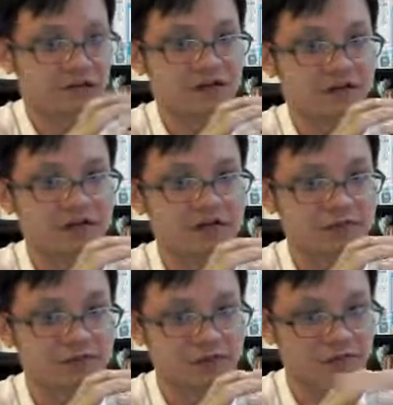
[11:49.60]
Look,
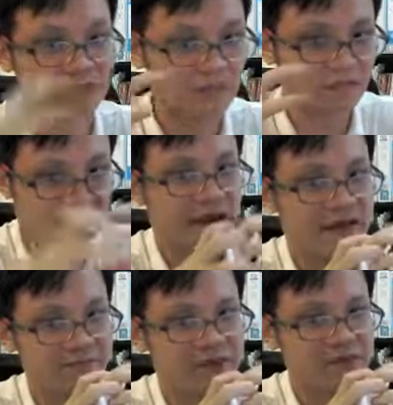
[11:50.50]

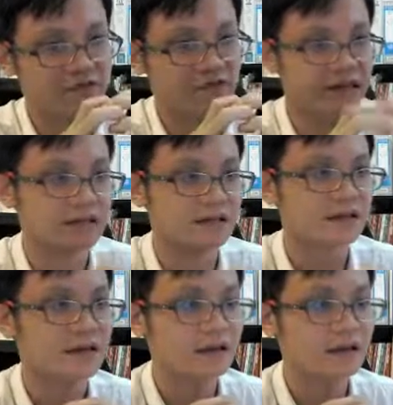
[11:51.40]
press together.